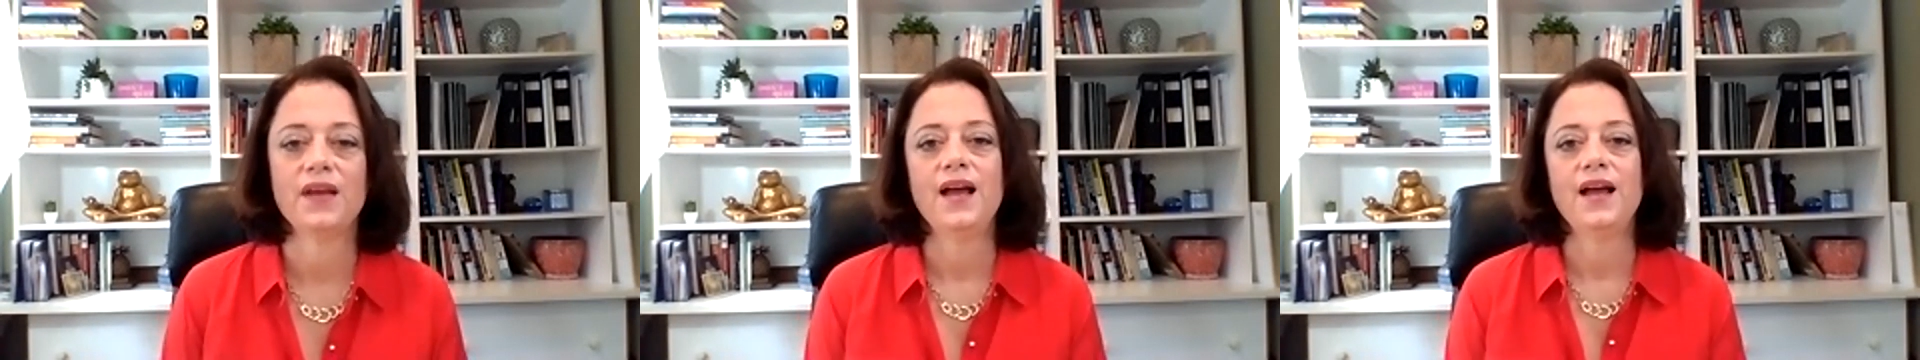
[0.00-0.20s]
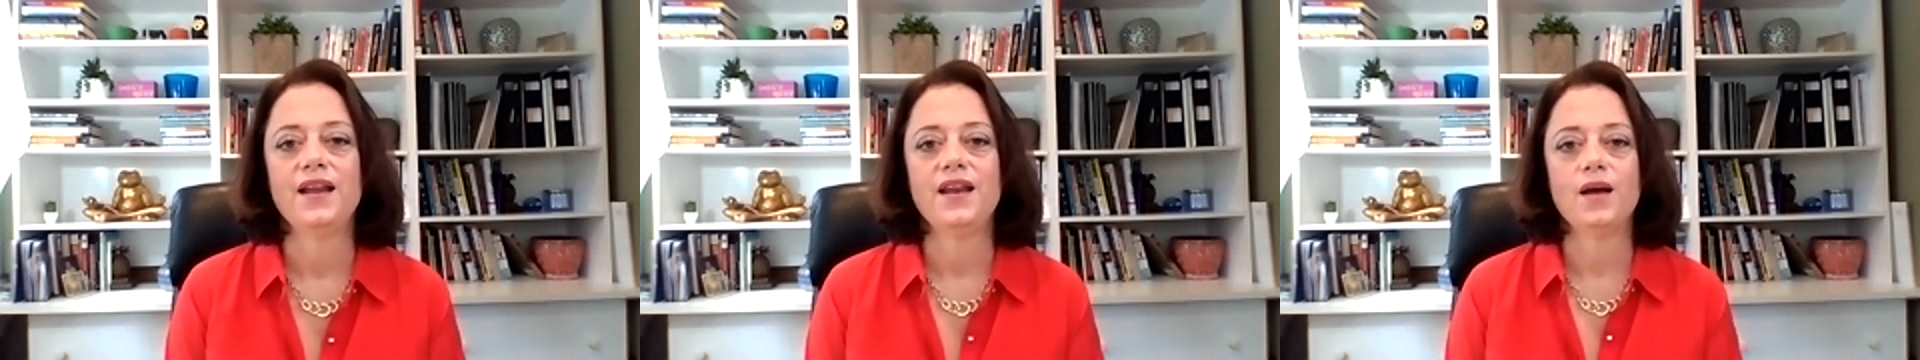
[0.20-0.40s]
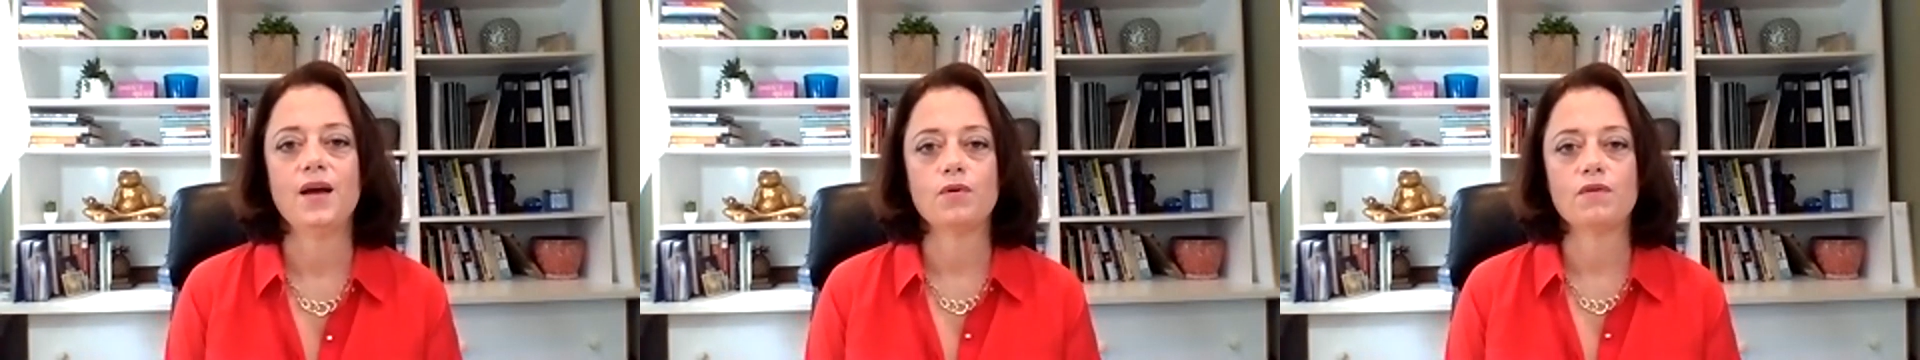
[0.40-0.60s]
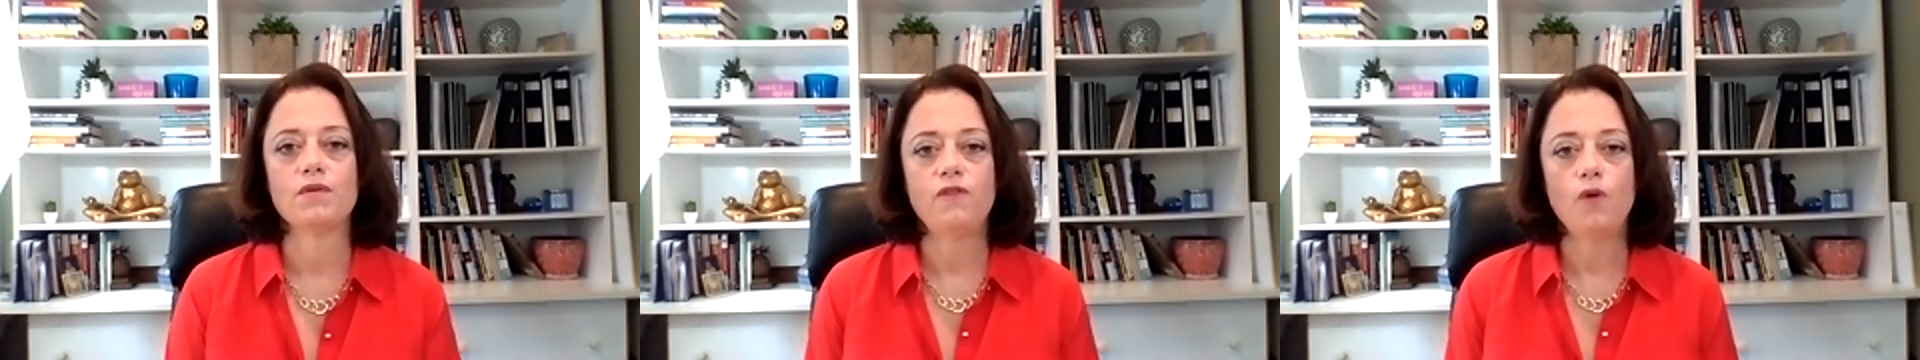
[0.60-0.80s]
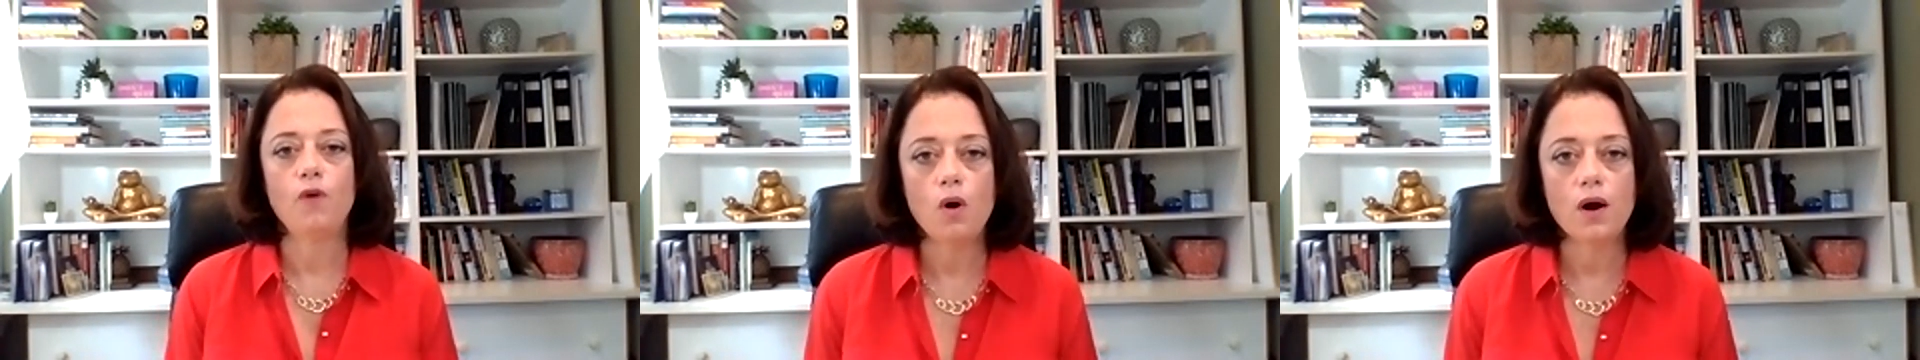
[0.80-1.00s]
Number
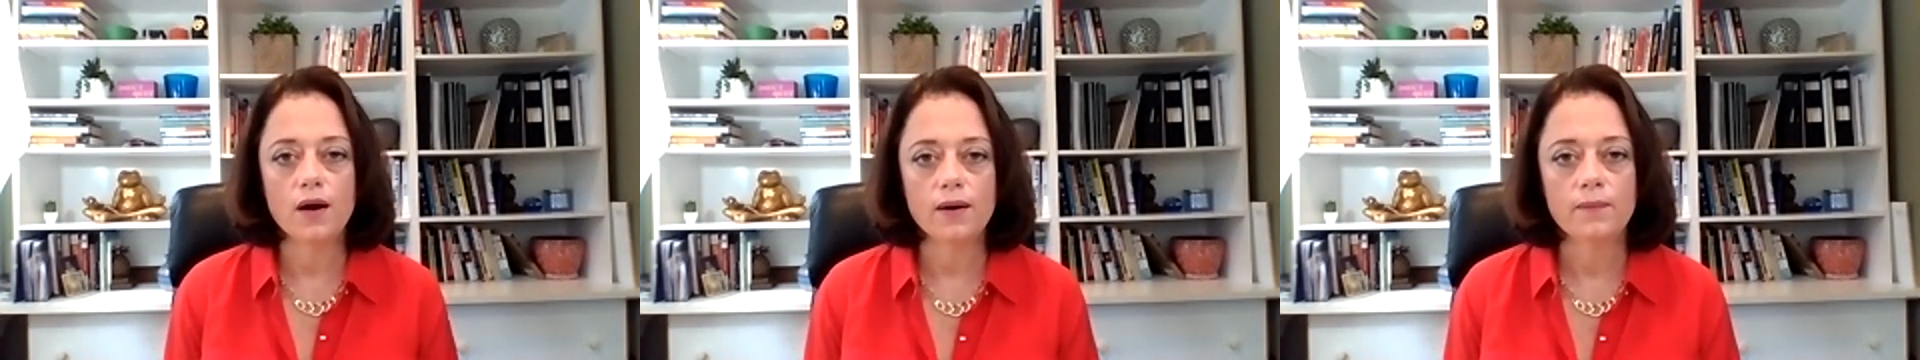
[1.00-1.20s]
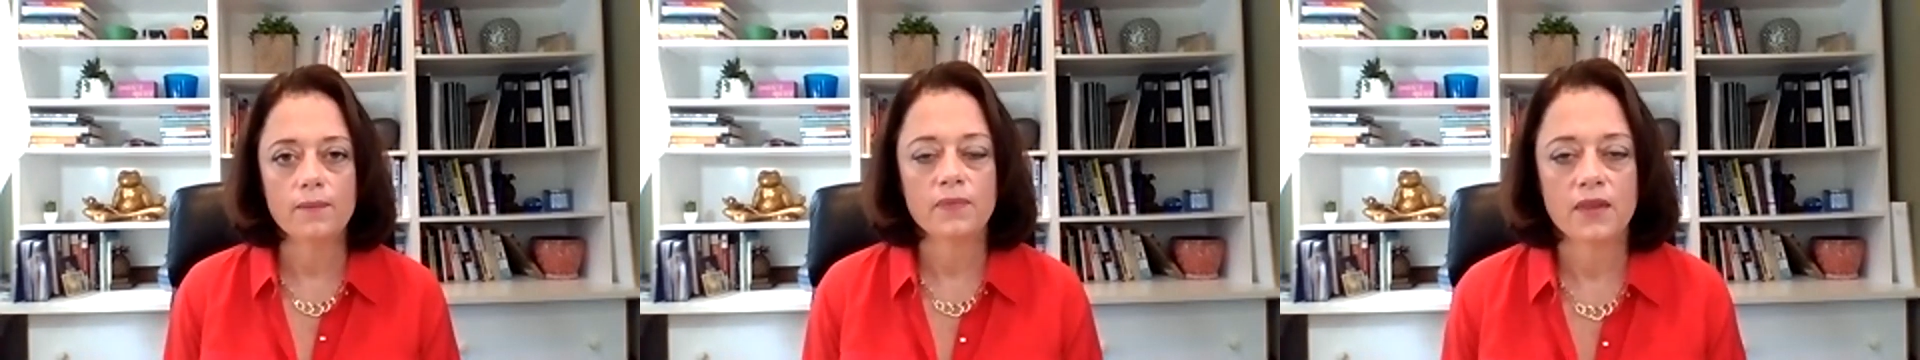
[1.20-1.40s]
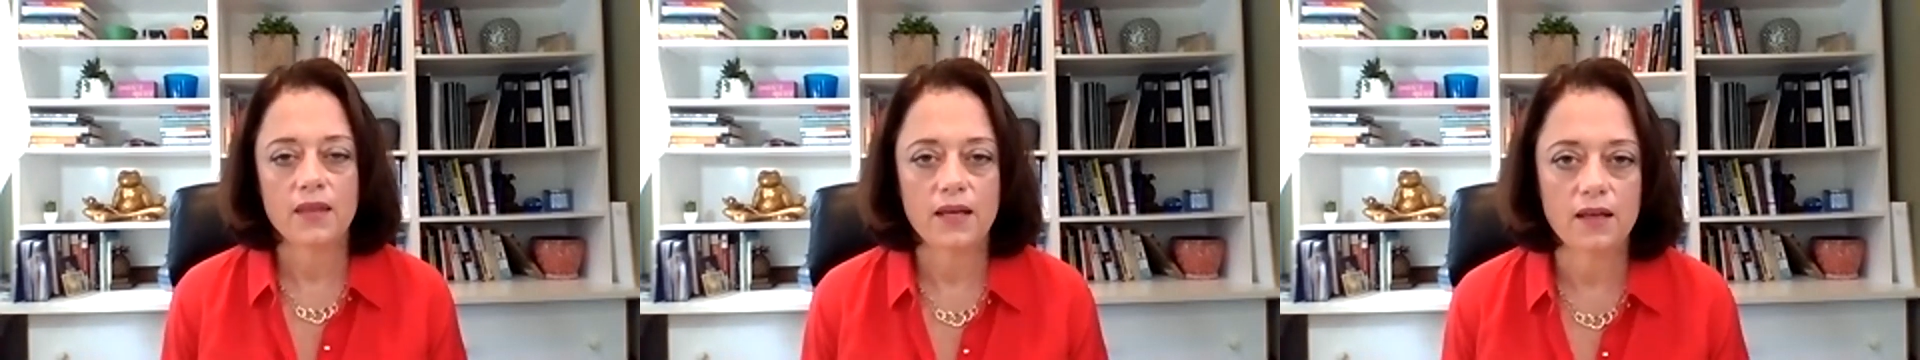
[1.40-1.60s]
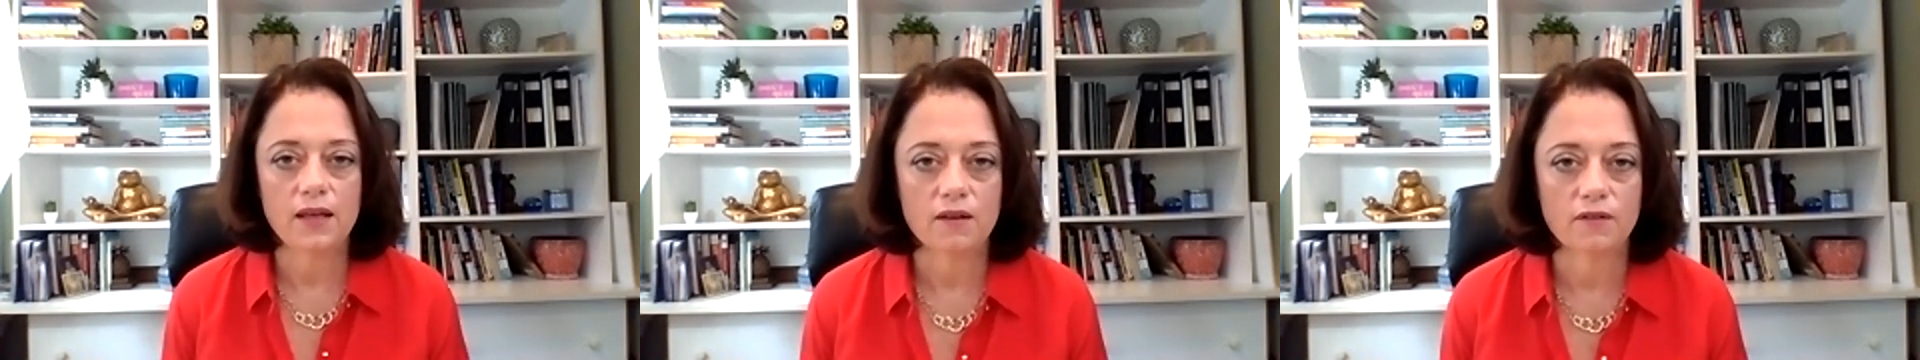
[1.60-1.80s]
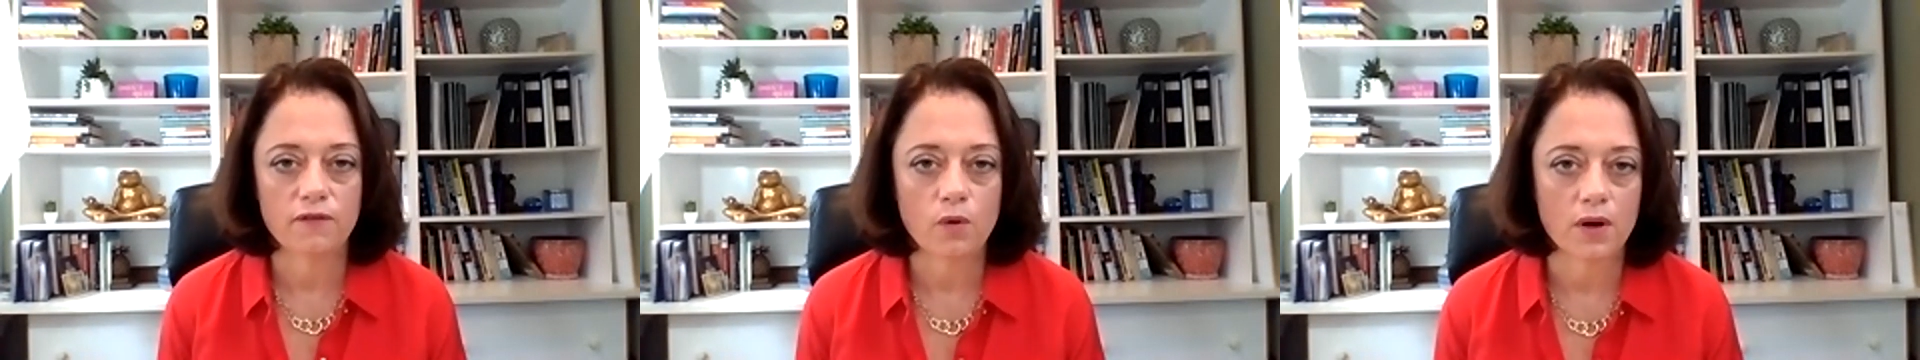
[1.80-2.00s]
4, the
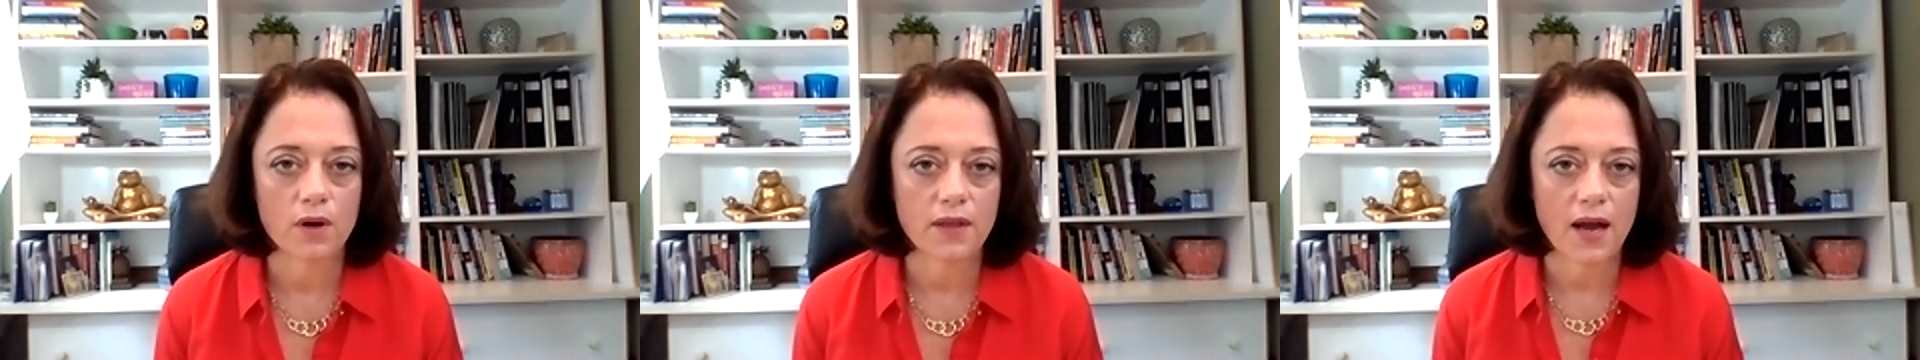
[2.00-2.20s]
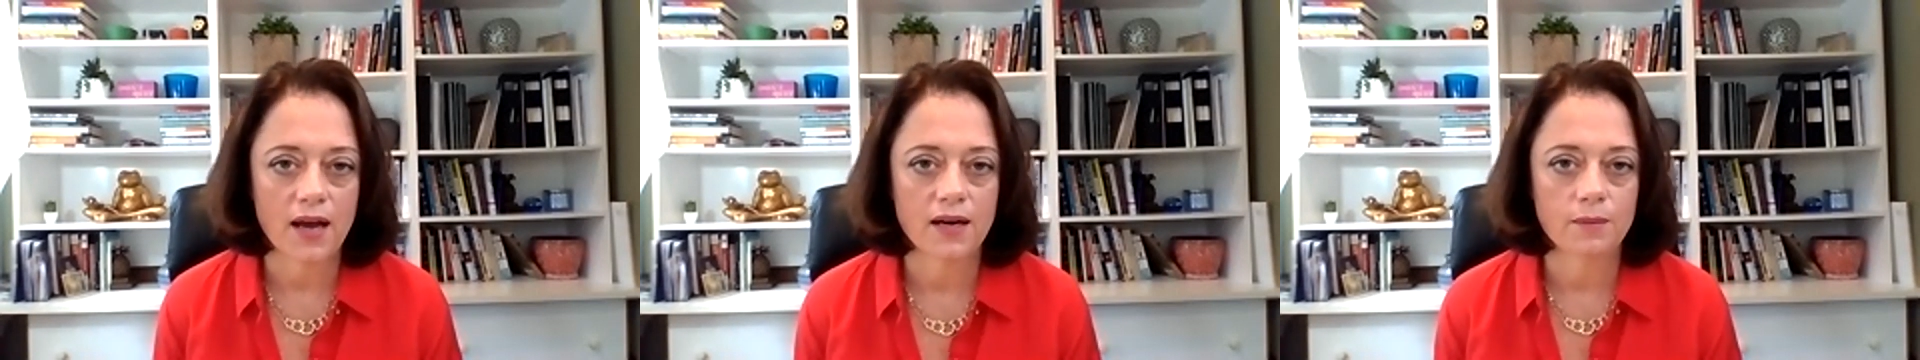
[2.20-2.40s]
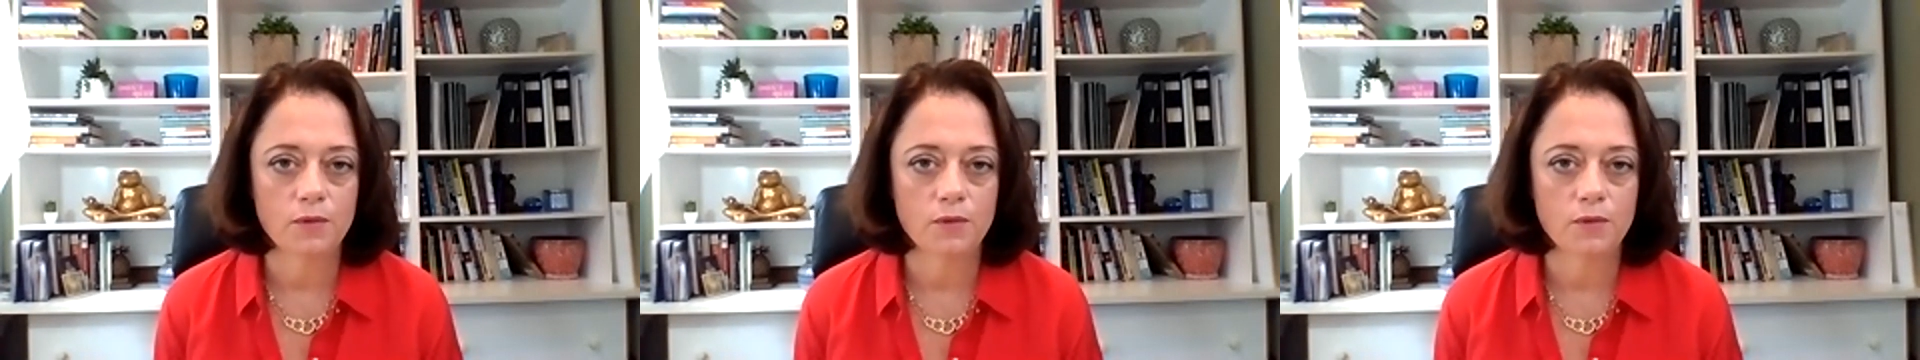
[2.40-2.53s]
fourth item you